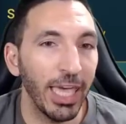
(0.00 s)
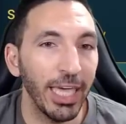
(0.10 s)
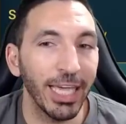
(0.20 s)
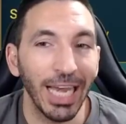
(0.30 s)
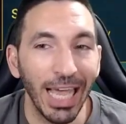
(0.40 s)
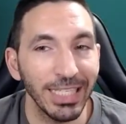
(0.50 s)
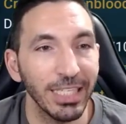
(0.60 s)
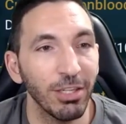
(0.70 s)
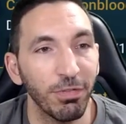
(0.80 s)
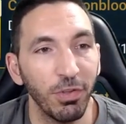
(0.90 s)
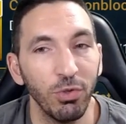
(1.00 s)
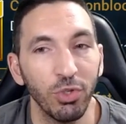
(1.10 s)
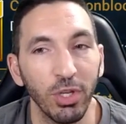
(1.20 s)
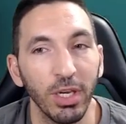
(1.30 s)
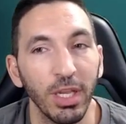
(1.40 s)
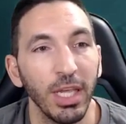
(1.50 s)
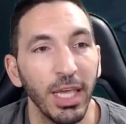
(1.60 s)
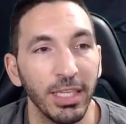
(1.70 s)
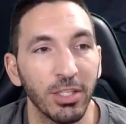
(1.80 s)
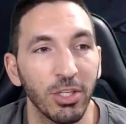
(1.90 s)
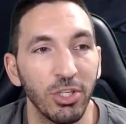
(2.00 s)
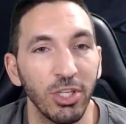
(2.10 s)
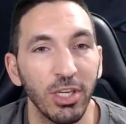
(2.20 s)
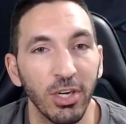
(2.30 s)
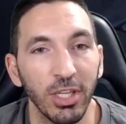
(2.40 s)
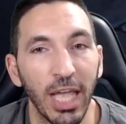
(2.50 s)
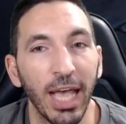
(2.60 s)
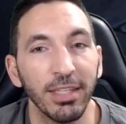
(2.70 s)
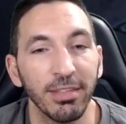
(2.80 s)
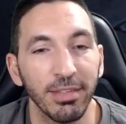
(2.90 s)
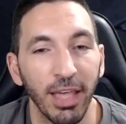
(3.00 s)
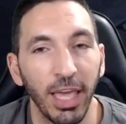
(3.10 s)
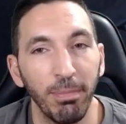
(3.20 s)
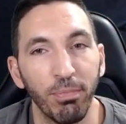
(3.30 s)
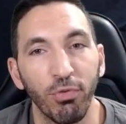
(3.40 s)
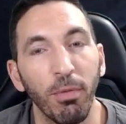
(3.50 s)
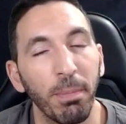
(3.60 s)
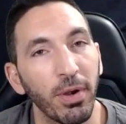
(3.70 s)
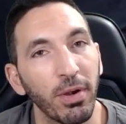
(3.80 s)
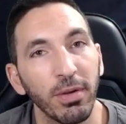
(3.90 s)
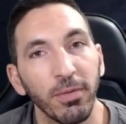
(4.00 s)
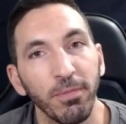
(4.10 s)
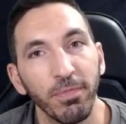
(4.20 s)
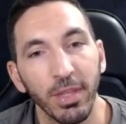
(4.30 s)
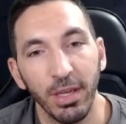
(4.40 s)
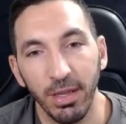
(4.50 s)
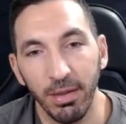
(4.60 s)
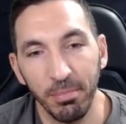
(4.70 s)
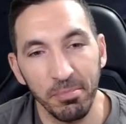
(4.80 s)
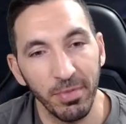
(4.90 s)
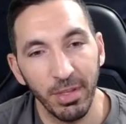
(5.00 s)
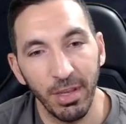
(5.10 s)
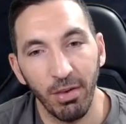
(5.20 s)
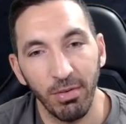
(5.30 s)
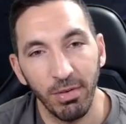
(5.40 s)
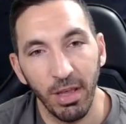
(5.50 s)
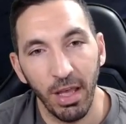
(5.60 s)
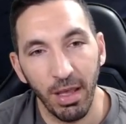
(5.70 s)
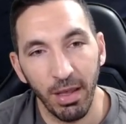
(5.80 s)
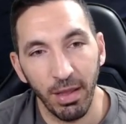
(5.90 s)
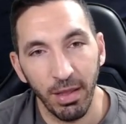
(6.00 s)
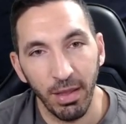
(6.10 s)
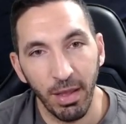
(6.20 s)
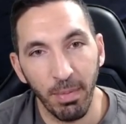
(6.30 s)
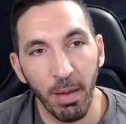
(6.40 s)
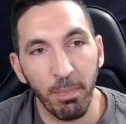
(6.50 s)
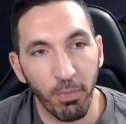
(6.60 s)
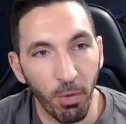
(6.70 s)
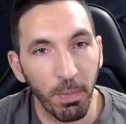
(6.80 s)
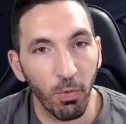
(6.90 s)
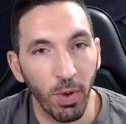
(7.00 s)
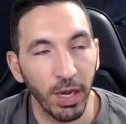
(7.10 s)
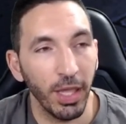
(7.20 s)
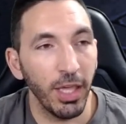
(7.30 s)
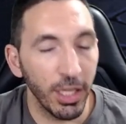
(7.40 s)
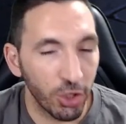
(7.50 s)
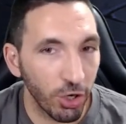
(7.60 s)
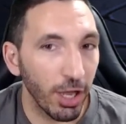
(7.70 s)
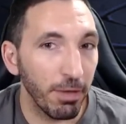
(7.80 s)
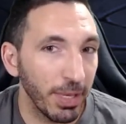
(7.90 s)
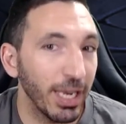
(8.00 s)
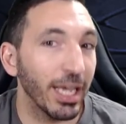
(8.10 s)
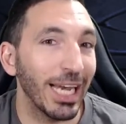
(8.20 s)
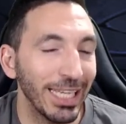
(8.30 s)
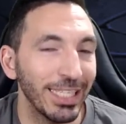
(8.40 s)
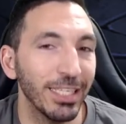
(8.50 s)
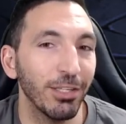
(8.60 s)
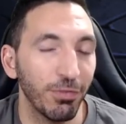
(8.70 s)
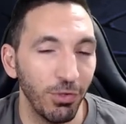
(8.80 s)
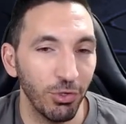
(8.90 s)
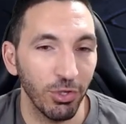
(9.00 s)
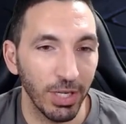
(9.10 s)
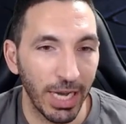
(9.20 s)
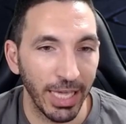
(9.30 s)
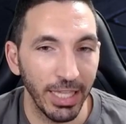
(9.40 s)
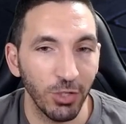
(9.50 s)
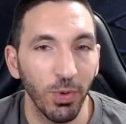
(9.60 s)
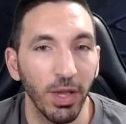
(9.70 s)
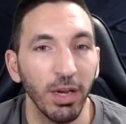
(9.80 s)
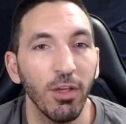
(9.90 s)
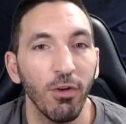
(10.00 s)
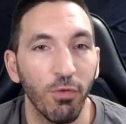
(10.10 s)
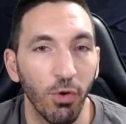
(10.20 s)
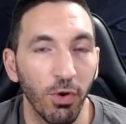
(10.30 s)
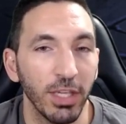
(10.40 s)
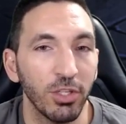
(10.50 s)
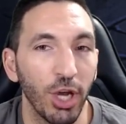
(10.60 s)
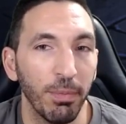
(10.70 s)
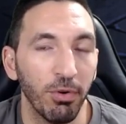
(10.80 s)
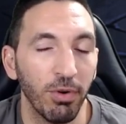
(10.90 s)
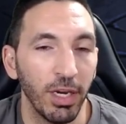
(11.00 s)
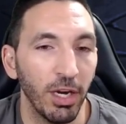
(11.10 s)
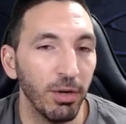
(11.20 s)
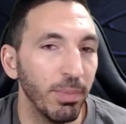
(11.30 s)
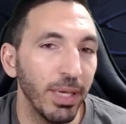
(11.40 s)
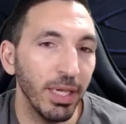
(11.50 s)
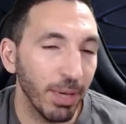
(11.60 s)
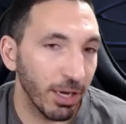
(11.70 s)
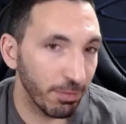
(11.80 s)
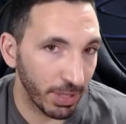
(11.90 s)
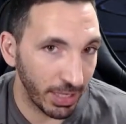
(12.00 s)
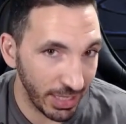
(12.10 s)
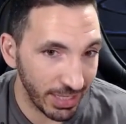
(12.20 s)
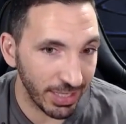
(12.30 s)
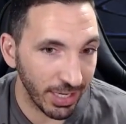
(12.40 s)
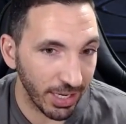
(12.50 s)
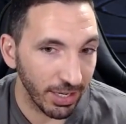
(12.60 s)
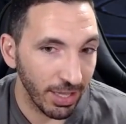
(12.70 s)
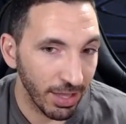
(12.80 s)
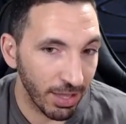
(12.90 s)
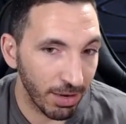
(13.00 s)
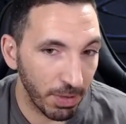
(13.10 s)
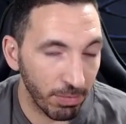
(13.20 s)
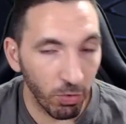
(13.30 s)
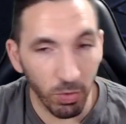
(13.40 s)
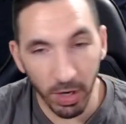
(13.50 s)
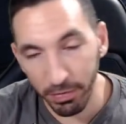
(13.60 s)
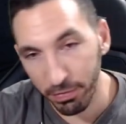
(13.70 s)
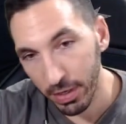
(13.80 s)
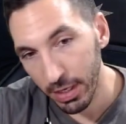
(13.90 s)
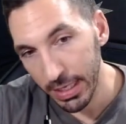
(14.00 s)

a classical fusion is considered as a proper um, you know a, a proper one it, it, should have been a classical fusion like this one for this champion right here it, may, it might have been easier than people would have